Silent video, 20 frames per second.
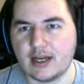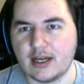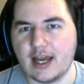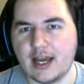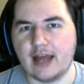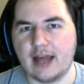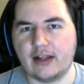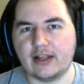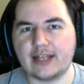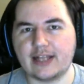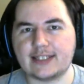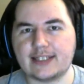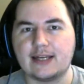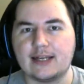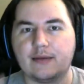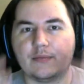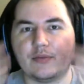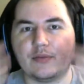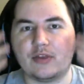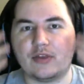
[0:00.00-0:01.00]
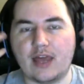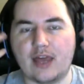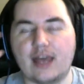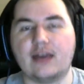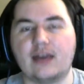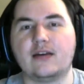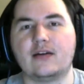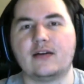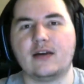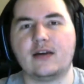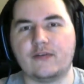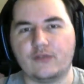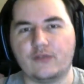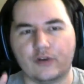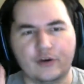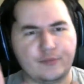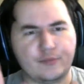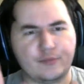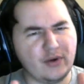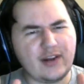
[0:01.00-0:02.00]
It lets them think for
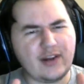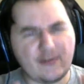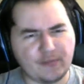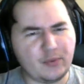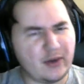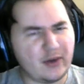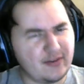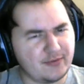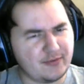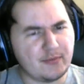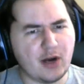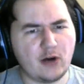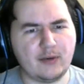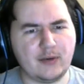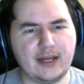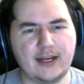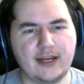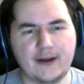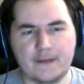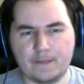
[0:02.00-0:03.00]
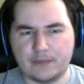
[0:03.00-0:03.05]
a brief moment.